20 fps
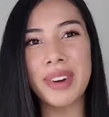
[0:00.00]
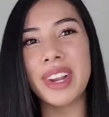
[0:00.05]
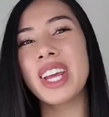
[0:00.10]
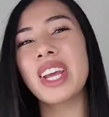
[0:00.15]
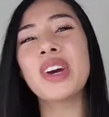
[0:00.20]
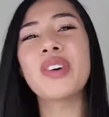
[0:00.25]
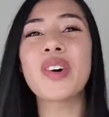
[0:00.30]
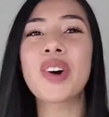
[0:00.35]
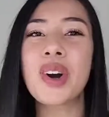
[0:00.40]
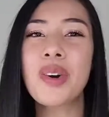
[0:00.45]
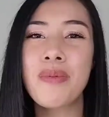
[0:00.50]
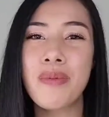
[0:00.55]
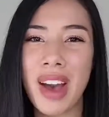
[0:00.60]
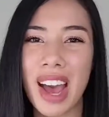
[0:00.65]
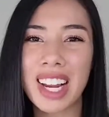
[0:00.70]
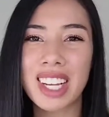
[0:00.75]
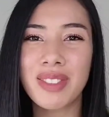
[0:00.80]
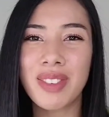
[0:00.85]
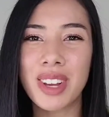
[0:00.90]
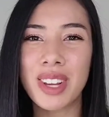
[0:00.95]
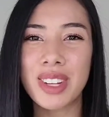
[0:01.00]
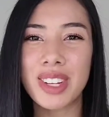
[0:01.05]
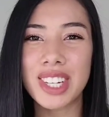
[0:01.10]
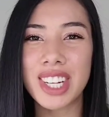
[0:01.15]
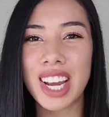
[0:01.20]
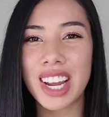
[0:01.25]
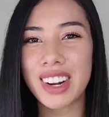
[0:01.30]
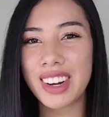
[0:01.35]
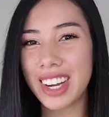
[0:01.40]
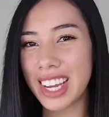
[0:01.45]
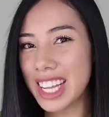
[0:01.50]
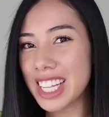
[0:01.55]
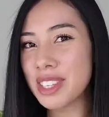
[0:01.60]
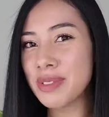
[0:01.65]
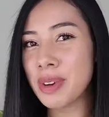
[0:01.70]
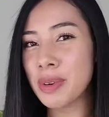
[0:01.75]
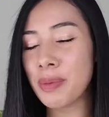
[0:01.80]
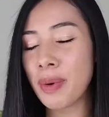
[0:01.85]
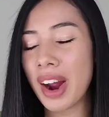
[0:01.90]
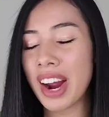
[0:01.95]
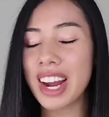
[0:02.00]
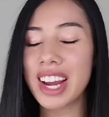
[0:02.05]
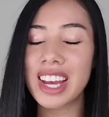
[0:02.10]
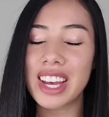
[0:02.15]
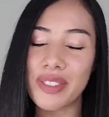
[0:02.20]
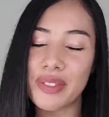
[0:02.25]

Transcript: everybody, welcome back to my YouTube channel. It's me, Mariah,